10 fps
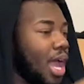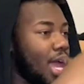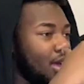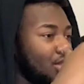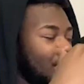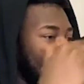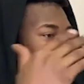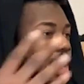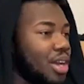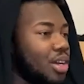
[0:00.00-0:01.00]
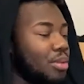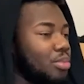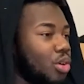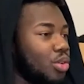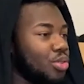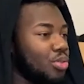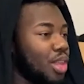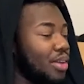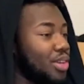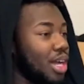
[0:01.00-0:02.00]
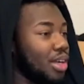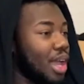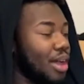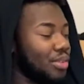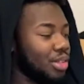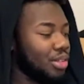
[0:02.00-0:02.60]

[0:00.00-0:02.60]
and they end up going through life not